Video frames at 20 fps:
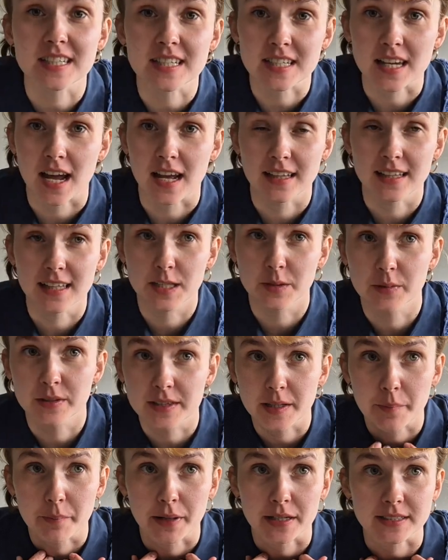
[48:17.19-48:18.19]
styling with
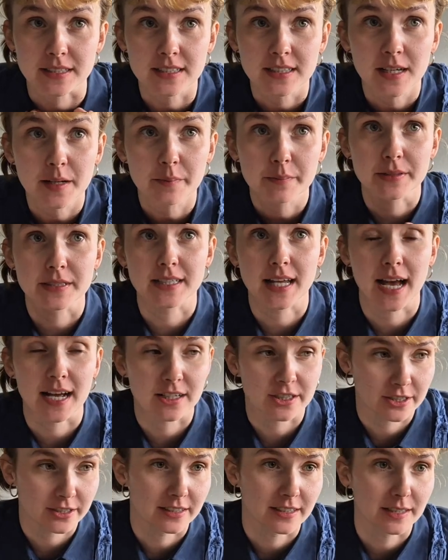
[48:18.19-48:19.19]
the button up is
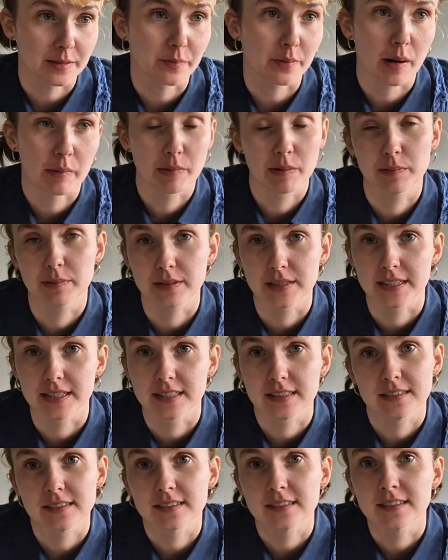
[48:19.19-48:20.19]
actually
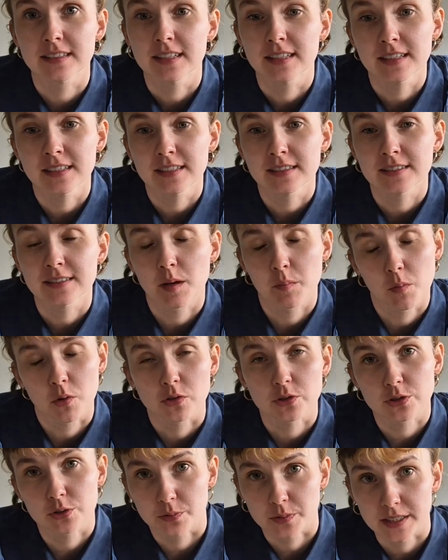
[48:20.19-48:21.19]
probably the
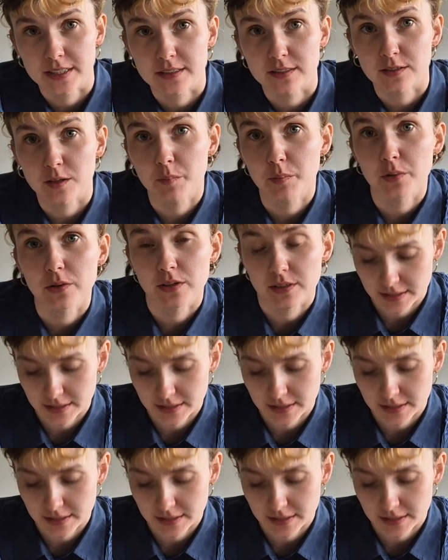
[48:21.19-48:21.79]
most reasonable